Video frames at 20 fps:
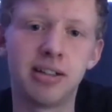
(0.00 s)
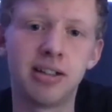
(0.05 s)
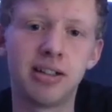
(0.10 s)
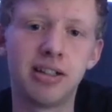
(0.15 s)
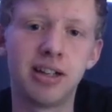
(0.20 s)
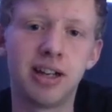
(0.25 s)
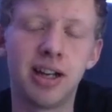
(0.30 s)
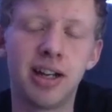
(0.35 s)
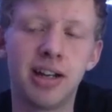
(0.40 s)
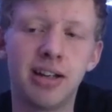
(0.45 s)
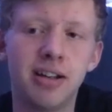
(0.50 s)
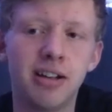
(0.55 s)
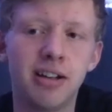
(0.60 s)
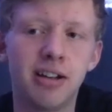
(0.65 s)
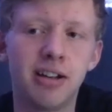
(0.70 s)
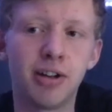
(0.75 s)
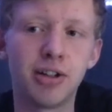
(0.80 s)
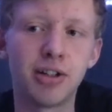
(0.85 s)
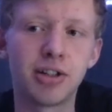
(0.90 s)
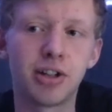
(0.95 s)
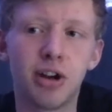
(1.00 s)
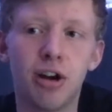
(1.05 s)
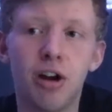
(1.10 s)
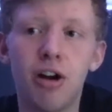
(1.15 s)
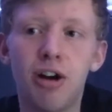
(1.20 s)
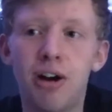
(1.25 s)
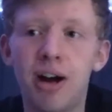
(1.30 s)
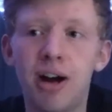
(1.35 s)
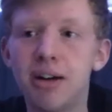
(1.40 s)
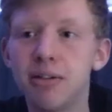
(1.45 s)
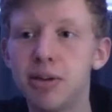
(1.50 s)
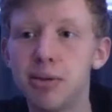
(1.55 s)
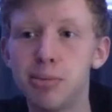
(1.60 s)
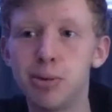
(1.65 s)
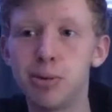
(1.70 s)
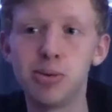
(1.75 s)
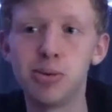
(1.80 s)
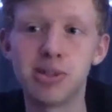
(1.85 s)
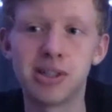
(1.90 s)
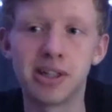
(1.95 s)
And I just go, oh, how'd the
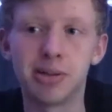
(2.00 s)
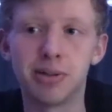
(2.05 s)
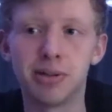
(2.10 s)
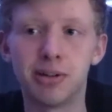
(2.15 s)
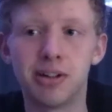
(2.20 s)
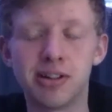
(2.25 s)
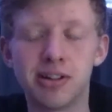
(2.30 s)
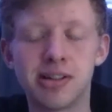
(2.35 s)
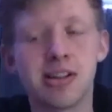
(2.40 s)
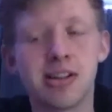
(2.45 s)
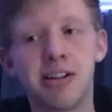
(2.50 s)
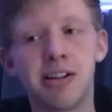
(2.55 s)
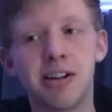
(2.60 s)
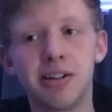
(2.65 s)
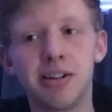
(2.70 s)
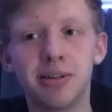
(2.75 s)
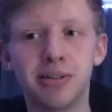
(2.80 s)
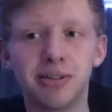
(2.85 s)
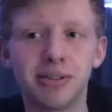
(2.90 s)
balls get on last night?